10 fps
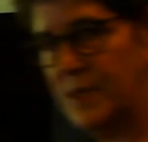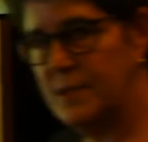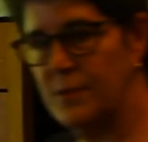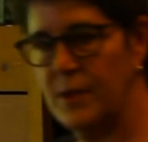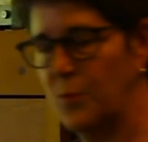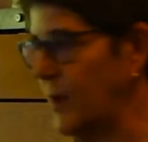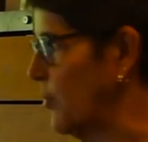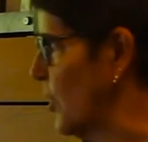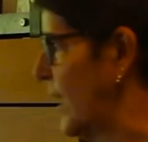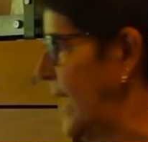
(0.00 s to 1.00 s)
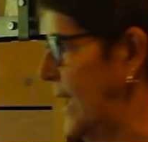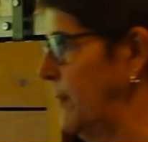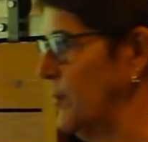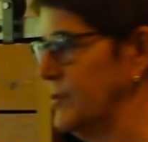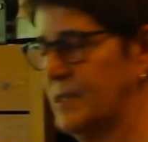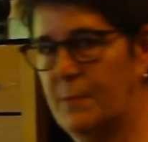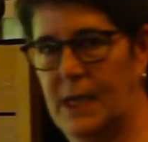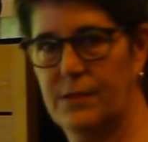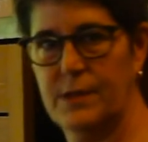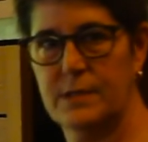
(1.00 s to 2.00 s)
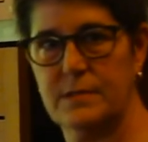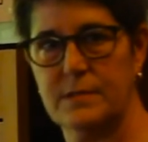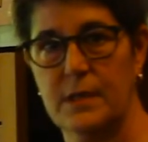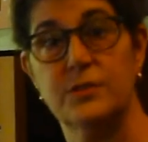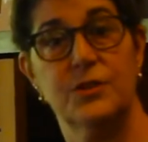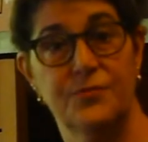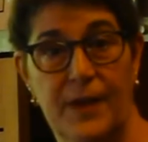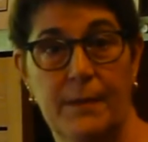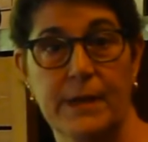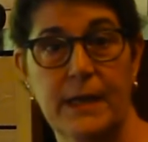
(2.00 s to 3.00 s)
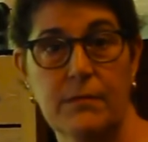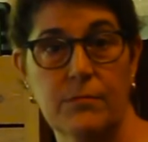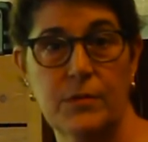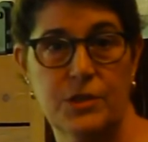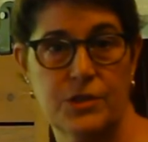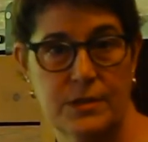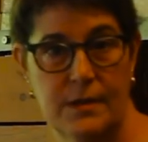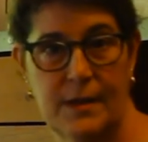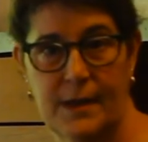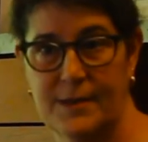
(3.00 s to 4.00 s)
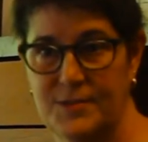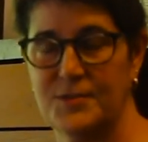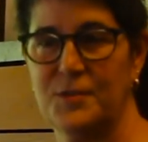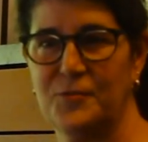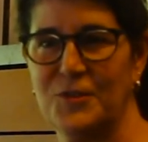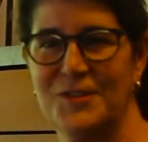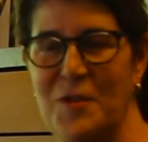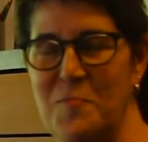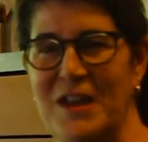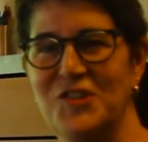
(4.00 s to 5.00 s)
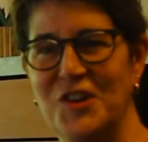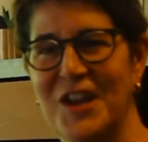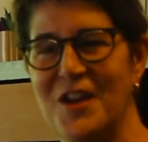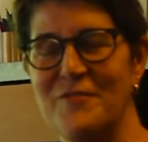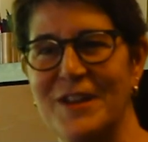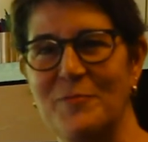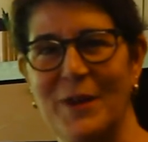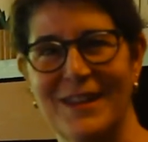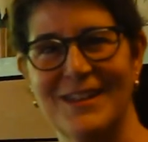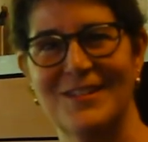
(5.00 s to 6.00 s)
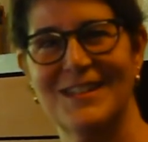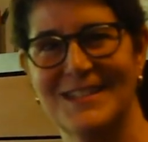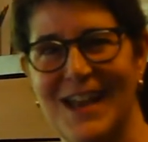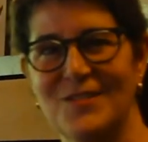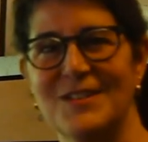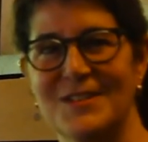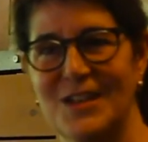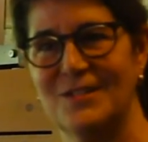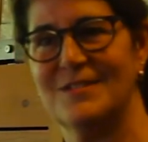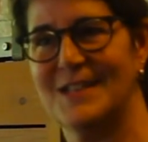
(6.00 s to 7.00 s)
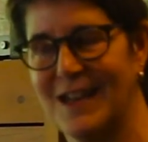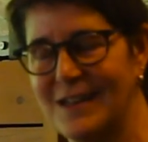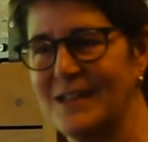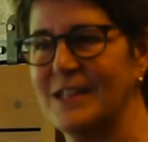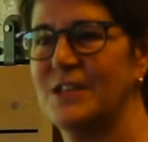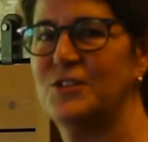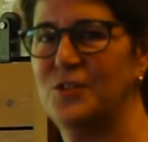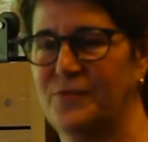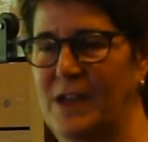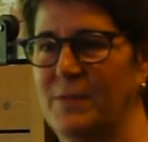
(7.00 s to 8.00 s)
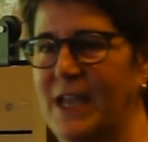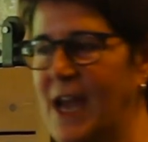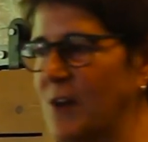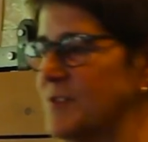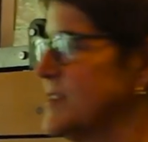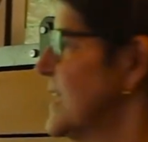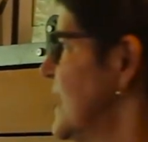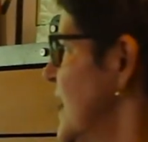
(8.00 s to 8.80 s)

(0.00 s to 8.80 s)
reason that we were able to make this a two-family, which I guess is the first time mentioning of it, but this house is technically a two-family house.